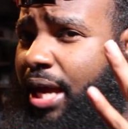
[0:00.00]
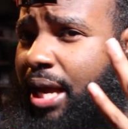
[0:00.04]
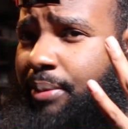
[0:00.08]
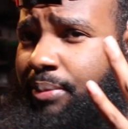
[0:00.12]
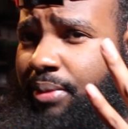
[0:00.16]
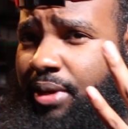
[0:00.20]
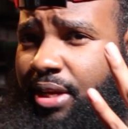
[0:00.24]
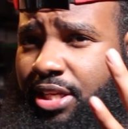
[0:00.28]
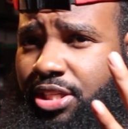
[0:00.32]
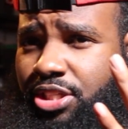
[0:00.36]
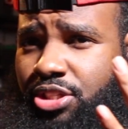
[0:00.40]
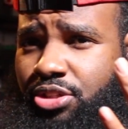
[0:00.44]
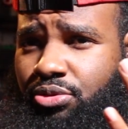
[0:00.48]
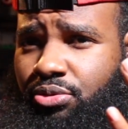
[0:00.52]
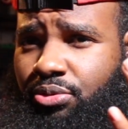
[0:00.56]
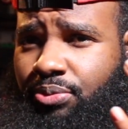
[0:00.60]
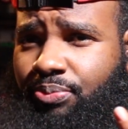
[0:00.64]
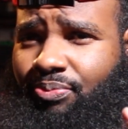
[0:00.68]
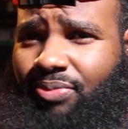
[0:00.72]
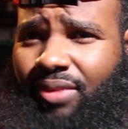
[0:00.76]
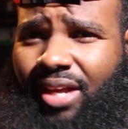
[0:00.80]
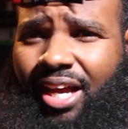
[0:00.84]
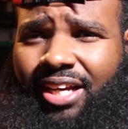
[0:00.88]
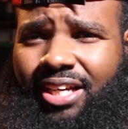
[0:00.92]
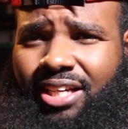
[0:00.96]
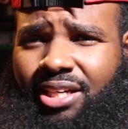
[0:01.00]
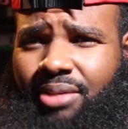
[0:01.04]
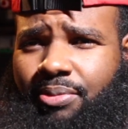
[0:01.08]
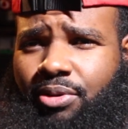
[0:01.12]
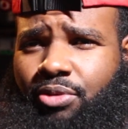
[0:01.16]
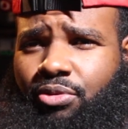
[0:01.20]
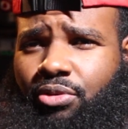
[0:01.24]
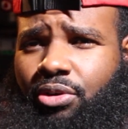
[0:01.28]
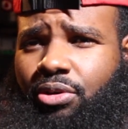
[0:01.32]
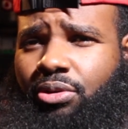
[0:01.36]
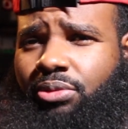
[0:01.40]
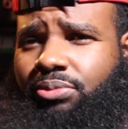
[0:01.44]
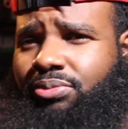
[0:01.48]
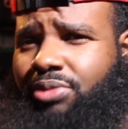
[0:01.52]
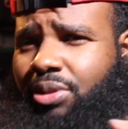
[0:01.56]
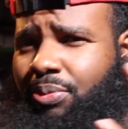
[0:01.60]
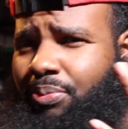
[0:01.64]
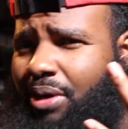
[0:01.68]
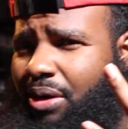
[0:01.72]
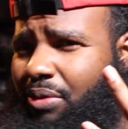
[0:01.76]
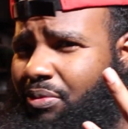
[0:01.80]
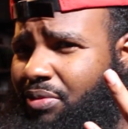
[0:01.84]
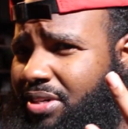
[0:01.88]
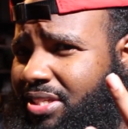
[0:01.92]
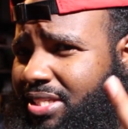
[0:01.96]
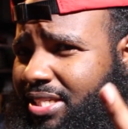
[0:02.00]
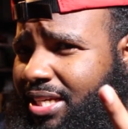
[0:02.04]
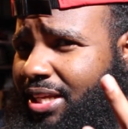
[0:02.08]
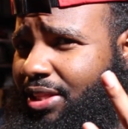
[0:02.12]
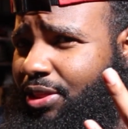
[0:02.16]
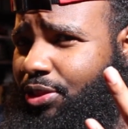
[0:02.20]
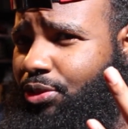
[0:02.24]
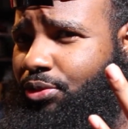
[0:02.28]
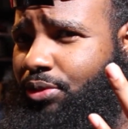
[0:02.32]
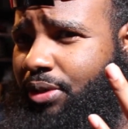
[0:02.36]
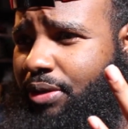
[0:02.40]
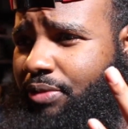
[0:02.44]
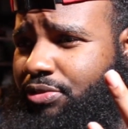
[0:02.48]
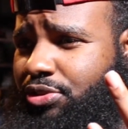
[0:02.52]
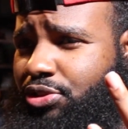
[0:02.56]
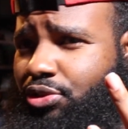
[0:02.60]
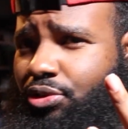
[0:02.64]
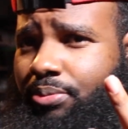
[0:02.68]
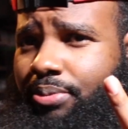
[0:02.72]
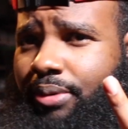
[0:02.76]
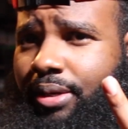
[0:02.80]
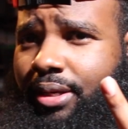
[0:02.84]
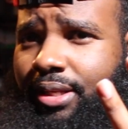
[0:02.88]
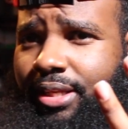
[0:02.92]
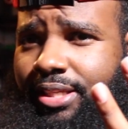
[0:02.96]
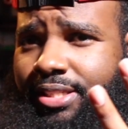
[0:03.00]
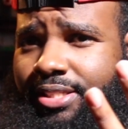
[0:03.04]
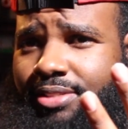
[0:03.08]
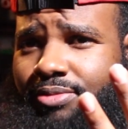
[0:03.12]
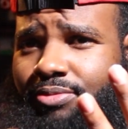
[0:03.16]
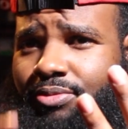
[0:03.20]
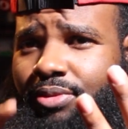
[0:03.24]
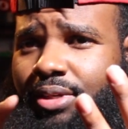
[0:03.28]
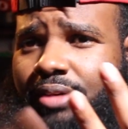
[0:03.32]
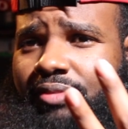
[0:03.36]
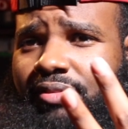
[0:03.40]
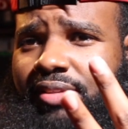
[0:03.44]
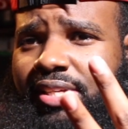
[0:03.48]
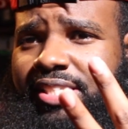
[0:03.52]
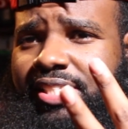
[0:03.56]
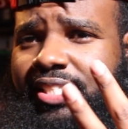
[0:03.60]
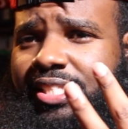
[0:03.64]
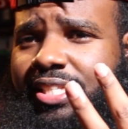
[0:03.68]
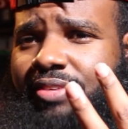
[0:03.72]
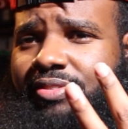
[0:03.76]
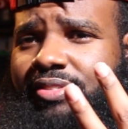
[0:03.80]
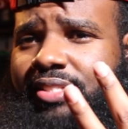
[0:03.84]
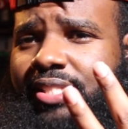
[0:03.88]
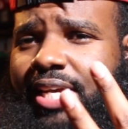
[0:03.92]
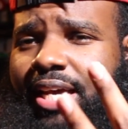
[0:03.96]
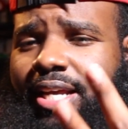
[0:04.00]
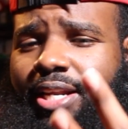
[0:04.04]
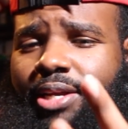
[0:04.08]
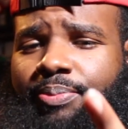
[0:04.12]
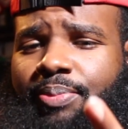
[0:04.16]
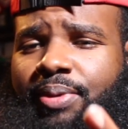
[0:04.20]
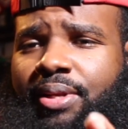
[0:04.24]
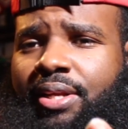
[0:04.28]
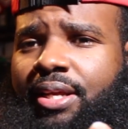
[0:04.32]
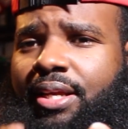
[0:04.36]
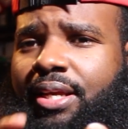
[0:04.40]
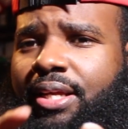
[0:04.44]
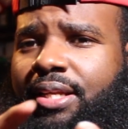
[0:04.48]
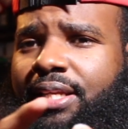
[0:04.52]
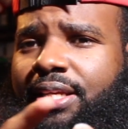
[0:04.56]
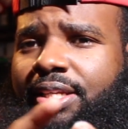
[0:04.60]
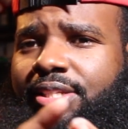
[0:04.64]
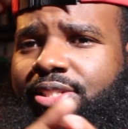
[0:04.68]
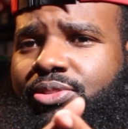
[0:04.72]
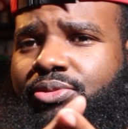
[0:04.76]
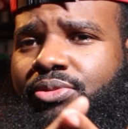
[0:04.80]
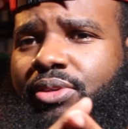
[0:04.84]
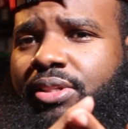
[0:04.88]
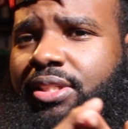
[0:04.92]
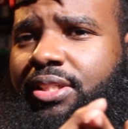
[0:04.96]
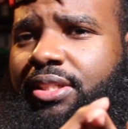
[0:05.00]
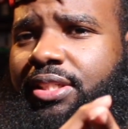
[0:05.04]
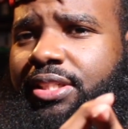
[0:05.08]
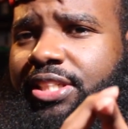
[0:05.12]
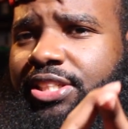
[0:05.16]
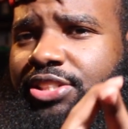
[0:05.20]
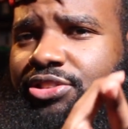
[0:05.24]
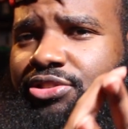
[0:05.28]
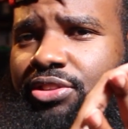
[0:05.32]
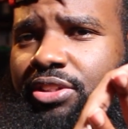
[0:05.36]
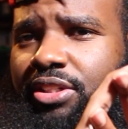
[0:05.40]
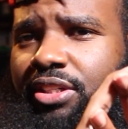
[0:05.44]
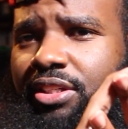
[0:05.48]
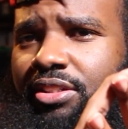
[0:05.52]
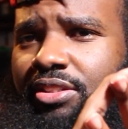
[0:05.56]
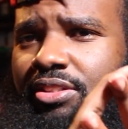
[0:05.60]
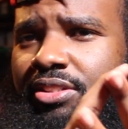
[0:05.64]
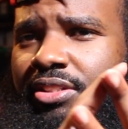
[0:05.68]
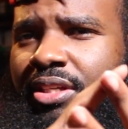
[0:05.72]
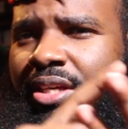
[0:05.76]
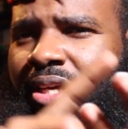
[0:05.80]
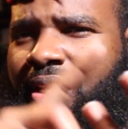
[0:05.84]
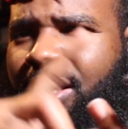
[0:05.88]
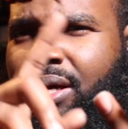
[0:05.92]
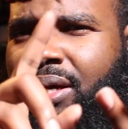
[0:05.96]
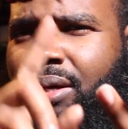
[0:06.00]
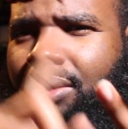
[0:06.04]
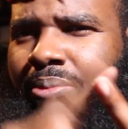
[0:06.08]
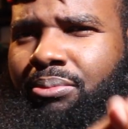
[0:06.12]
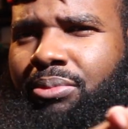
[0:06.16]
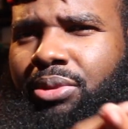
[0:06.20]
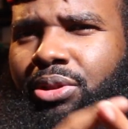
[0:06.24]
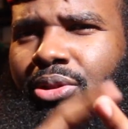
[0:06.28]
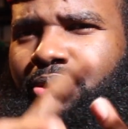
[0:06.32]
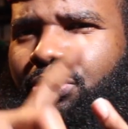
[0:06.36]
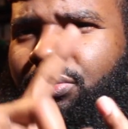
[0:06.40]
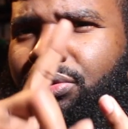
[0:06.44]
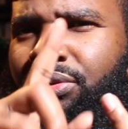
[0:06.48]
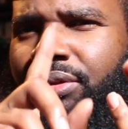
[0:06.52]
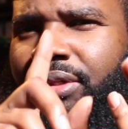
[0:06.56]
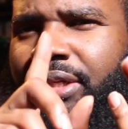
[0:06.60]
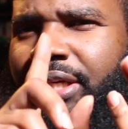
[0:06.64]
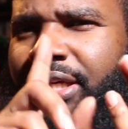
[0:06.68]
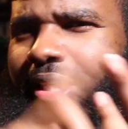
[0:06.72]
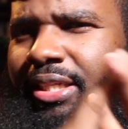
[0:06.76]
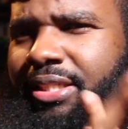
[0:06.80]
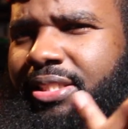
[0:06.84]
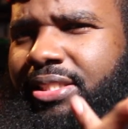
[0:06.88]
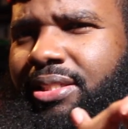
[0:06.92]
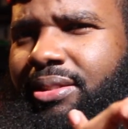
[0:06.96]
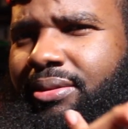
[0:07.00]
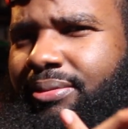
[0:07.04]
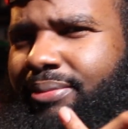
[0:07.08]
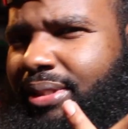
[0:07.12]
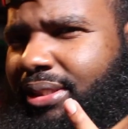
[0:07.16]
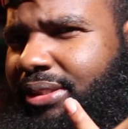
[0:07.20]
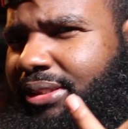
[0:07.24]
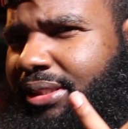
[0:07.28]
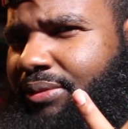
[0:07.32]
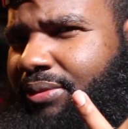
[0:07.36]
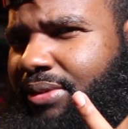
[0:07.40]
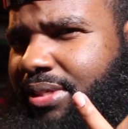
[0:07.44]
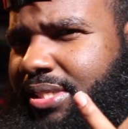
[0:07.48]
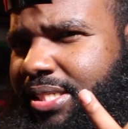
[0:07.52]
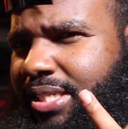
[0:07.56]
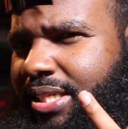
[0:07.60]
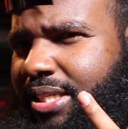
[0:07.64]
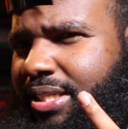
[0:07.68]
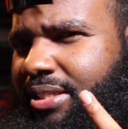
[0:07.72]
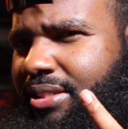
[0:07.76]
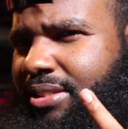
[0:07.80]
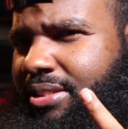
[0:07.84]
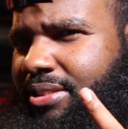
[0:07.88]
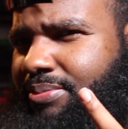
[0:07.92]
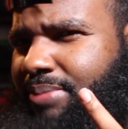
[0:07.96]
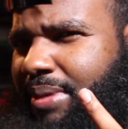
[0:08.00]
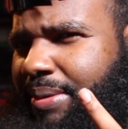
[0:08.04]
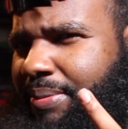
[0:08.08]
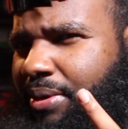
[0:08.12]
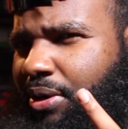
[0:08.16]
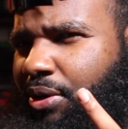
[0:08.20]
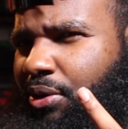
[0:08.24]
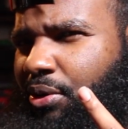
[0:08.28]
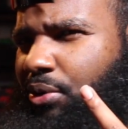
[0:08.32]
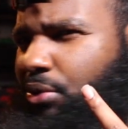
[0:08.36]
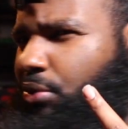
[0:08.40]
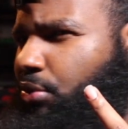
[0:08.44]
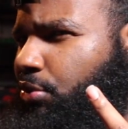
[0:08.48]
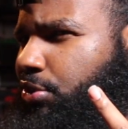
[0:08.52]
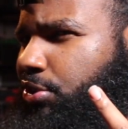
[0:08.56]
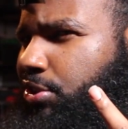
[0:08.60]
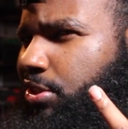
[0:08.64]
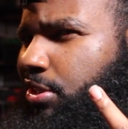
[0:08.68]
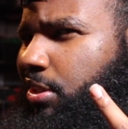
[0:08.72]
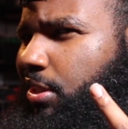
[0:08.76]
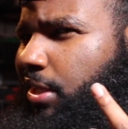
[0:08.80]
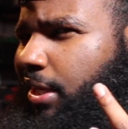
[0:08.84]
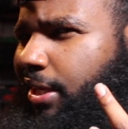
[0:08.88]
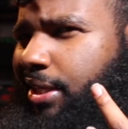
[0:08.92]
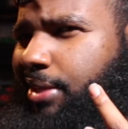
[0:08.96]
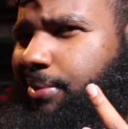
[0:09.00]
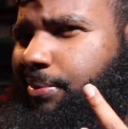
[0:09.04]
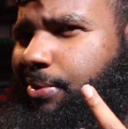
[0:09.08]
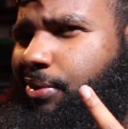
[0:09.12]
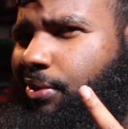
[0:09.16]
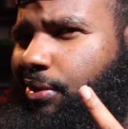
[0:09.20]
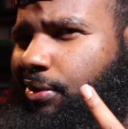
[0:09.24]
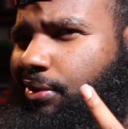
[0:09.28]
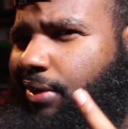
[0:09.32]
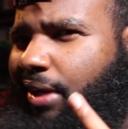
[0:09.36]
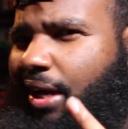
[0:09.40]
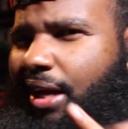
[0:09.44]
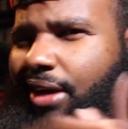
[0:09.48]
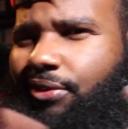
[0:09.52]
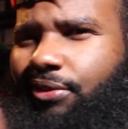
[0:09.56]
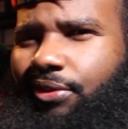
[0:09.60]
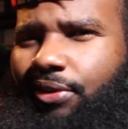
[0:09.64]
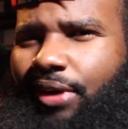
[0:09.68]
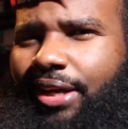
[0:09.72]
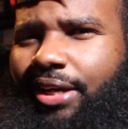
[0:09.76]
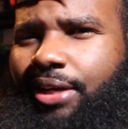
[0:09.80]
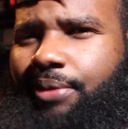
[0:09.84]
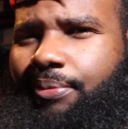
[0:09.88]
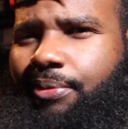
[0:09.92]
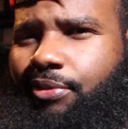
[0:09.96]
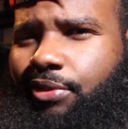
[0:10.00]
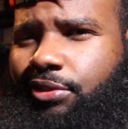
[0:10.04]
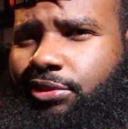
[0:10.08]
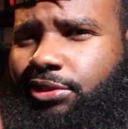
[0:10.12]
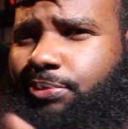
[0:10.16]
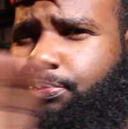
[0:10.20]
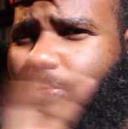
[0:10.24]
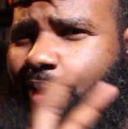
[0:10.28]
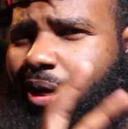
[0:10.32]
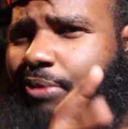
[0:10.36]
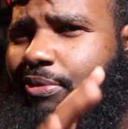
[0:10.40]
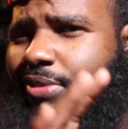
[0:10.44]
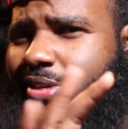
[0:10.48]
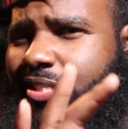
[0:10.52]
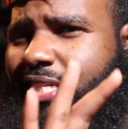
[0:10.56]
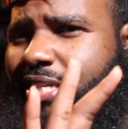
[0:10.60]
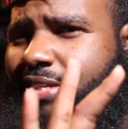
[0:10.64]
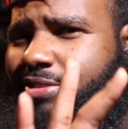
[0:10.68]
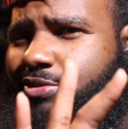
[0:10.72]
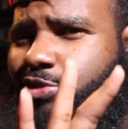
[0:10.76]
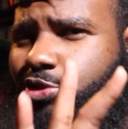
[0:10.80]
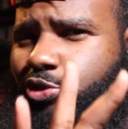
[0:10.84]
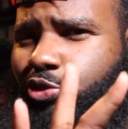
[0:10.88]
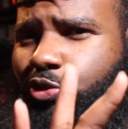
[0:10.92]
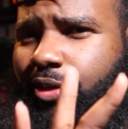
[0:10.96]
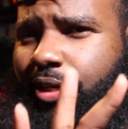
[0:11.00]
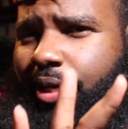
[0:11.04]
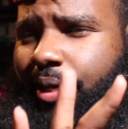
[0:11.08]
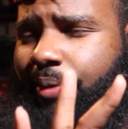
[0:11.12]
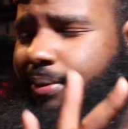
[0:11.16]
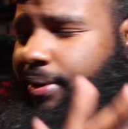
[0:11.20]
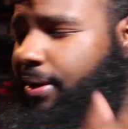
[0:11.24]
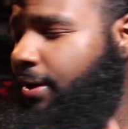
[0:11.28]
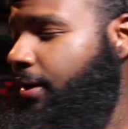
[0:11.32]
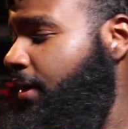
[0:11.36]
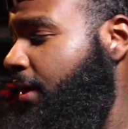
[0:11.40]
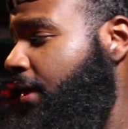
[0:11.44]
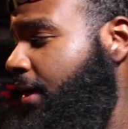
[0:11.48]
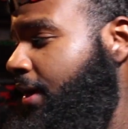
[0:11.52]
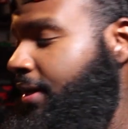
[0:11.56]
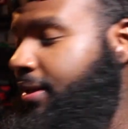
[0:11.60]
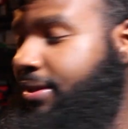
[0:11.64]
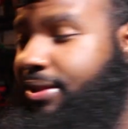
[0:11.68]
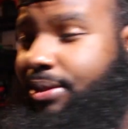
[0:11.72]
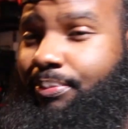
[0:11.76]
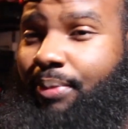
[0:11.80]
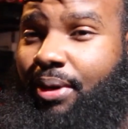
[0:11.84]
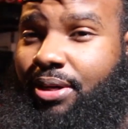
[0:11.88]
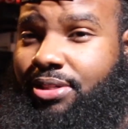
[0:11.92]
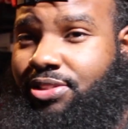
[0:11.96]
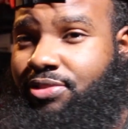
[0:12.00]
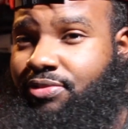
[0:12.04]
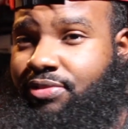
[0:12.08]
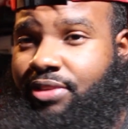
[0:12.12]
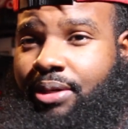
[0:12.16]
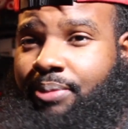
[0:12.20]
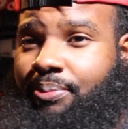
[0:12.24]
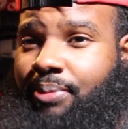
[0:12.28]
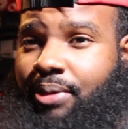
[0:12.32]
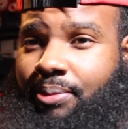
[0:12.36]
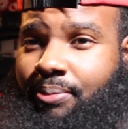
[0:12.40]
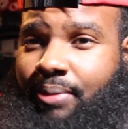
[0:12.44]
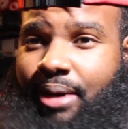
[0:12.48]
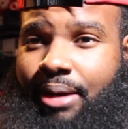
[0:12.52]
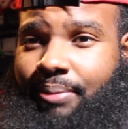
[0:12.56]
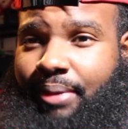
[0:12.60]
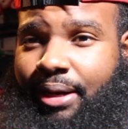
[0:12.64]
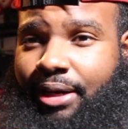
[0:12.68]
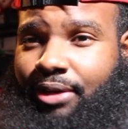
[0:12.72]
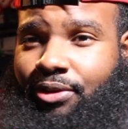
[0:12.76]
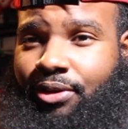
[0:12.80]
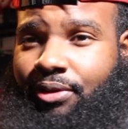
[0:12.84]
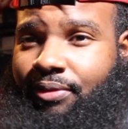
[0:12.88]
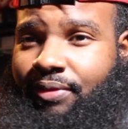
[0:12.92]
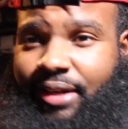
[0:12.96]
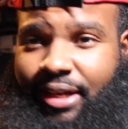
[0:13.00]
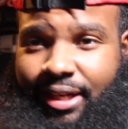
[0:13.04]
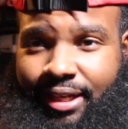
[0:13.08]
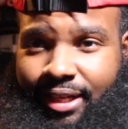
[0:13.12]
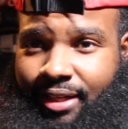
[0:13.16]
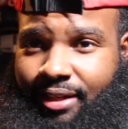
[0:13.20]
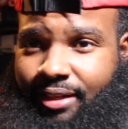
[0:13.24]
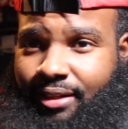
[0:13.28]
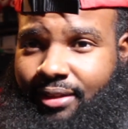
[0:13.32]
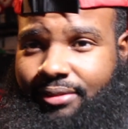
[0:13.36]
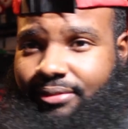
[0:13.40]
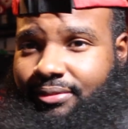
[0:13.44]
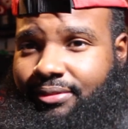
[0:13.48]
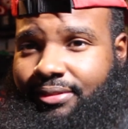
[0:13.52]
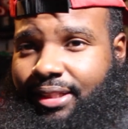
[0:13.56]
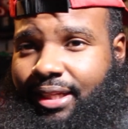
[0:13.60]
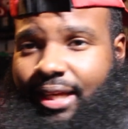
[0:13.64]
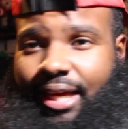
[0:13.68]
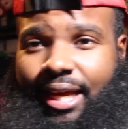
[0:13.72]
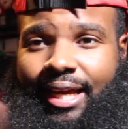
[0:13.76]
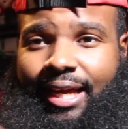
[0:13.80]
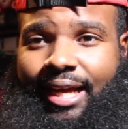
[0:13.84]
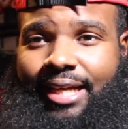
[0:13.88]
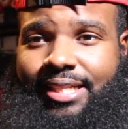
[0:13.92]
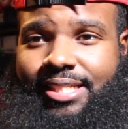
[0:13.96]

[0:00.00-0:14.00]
came in it too. I could be wrong, but I want to say it was 3 pair of laces. Whatever laces that was tied up in it, and then 2 other additional colors, blue and something else. I want to say it is maybe orange. I could be wrong. I don't know. I could be wrong, but I want to say it was 3 came in there. The box over there, but I'm not about to go over there and get it. I ain't